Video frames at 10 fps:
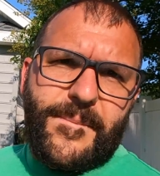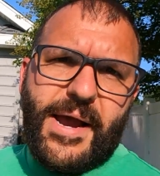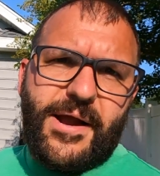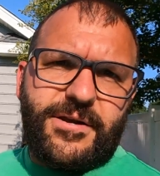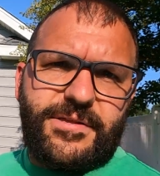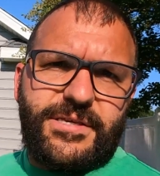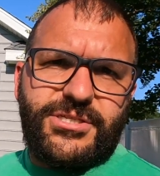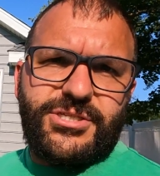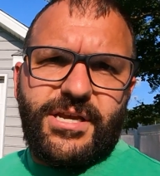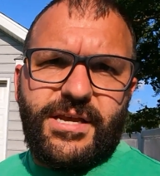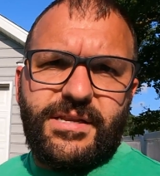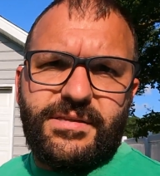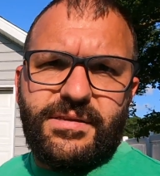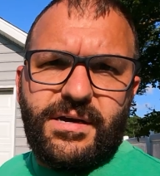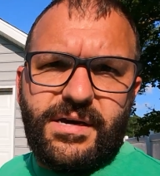power to this
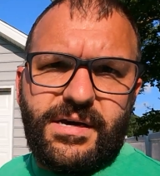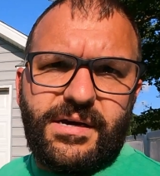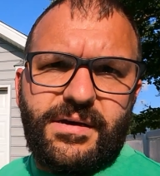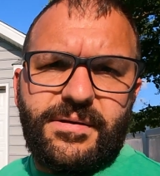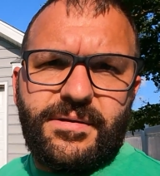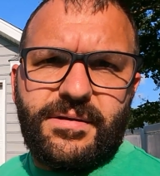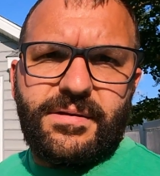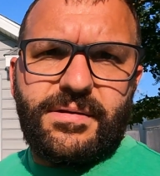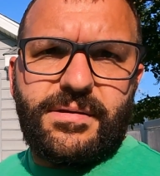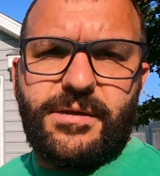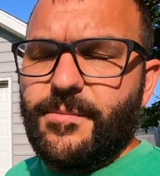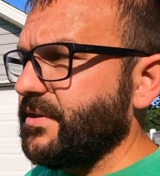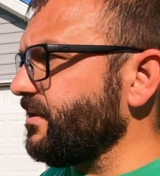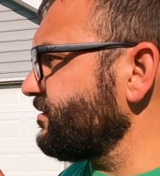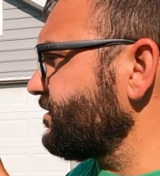shed a couple years